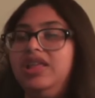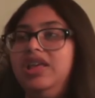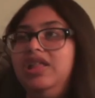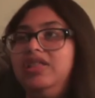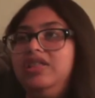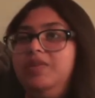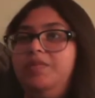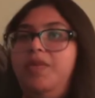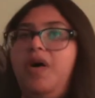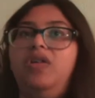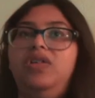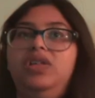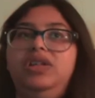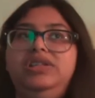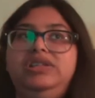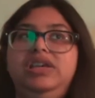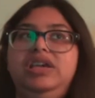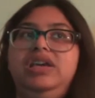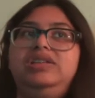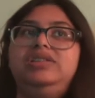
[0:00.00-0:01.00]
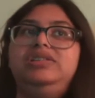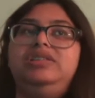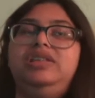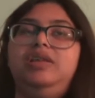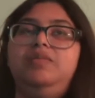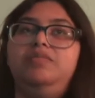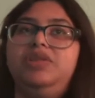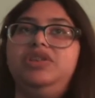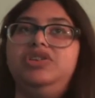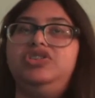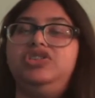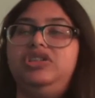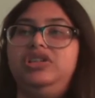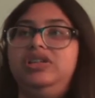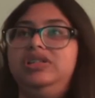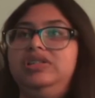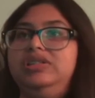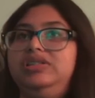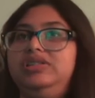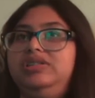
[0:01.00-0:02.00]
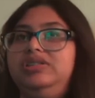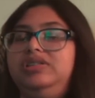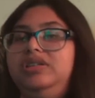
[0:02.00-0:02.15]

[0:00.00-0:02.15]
The politics, the ambitions,